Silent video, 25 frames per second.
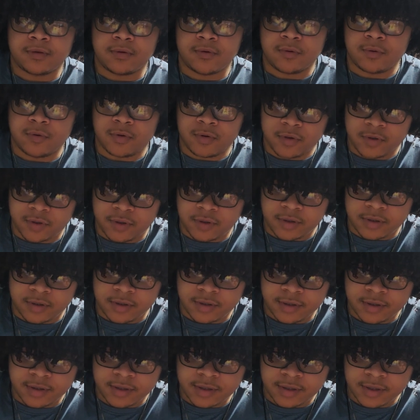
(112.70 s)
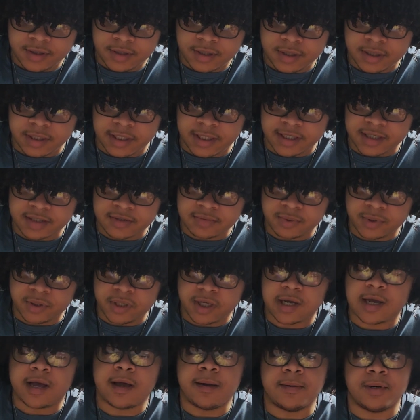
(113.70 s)
or next
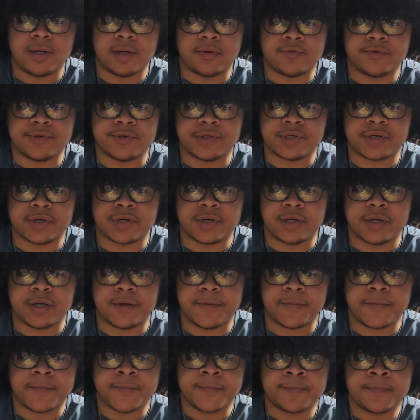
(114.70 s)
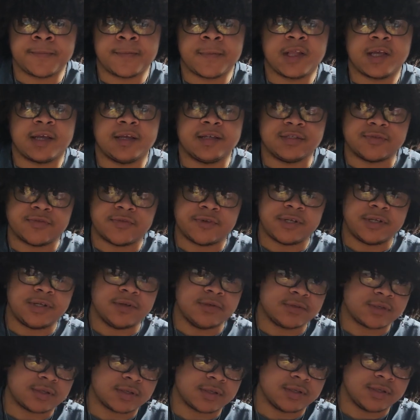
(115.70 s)
week. I'm not for sure yet. This
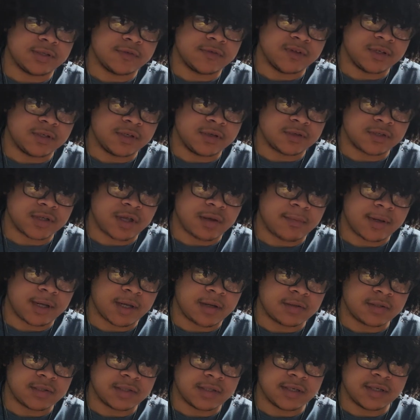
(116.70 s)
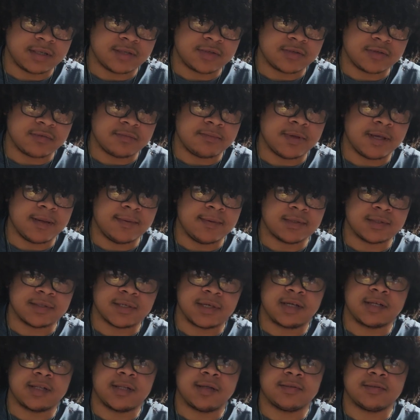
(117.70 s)
video is coming out today, so maybe
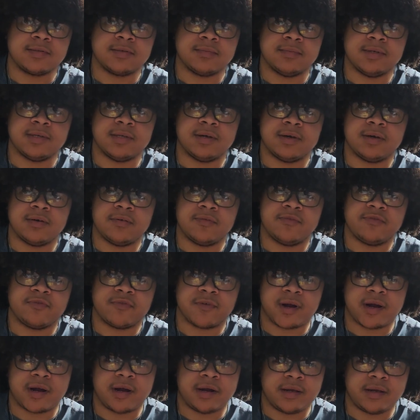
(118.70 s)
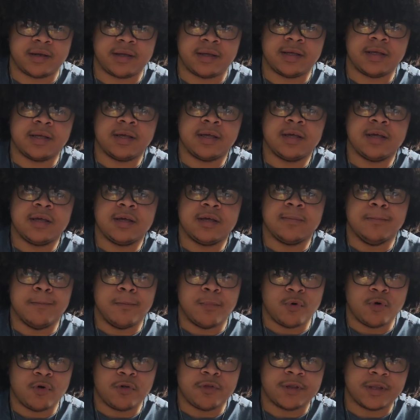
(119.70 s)
Cyclops will be out on Friday,
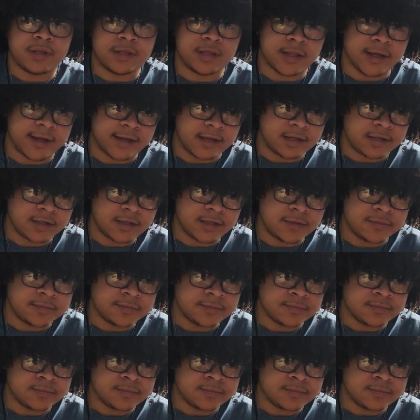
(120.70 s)
more than likely.